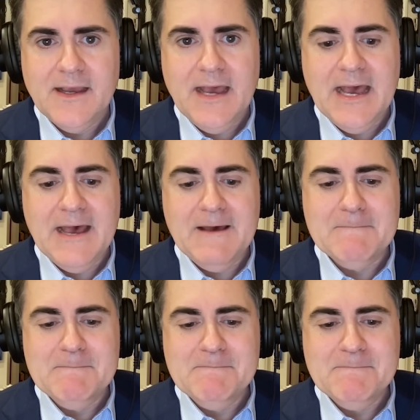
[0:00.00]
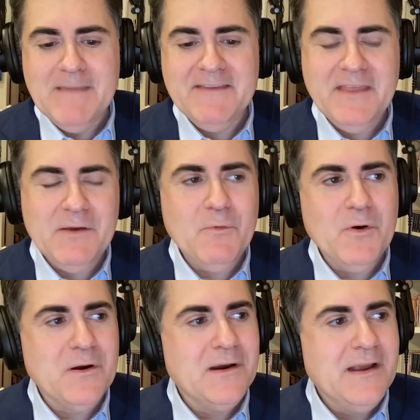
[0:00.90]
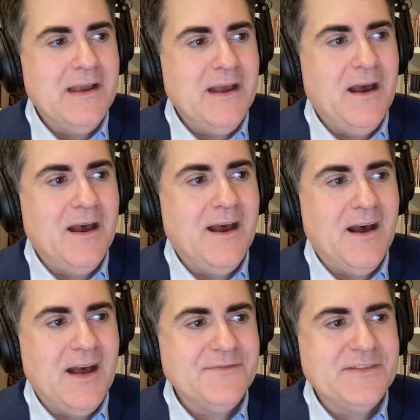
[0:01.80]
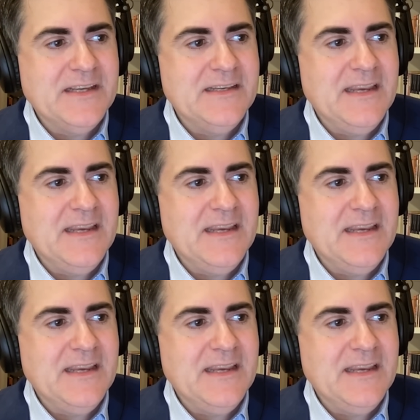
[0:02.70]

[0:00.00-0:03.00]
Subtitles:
And they were often